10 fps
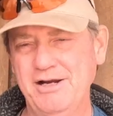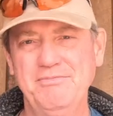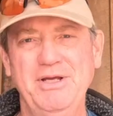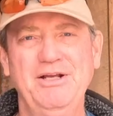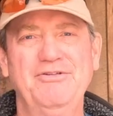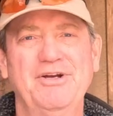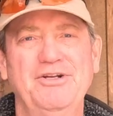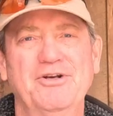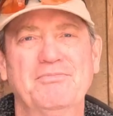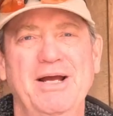it means
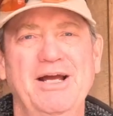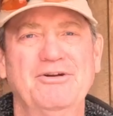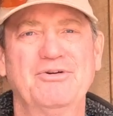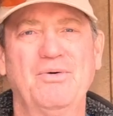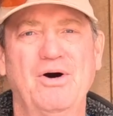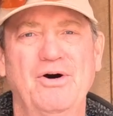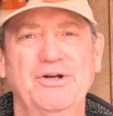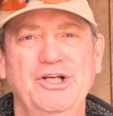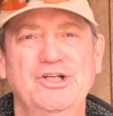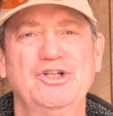that your band
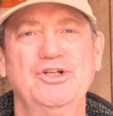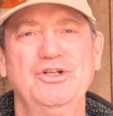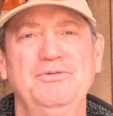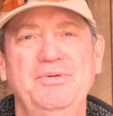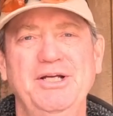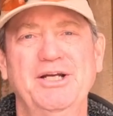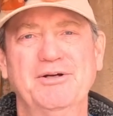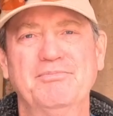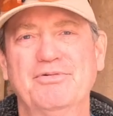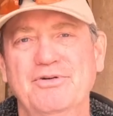quality could be
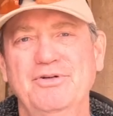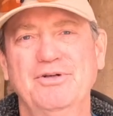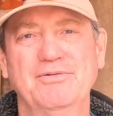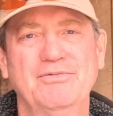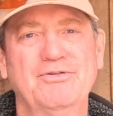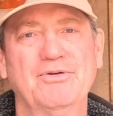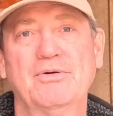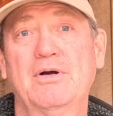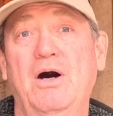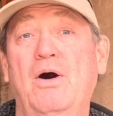improved. So
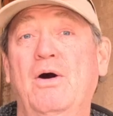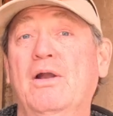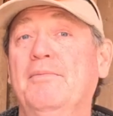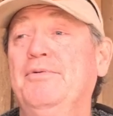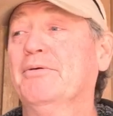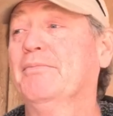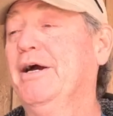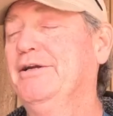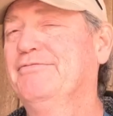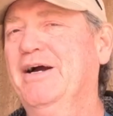call up your
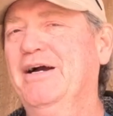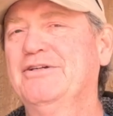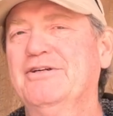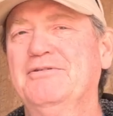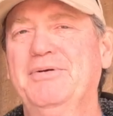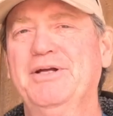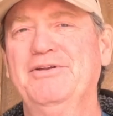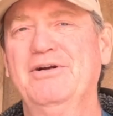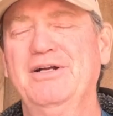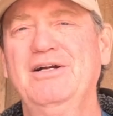manufacturer and bend
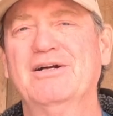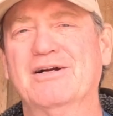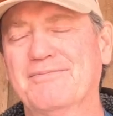their ear.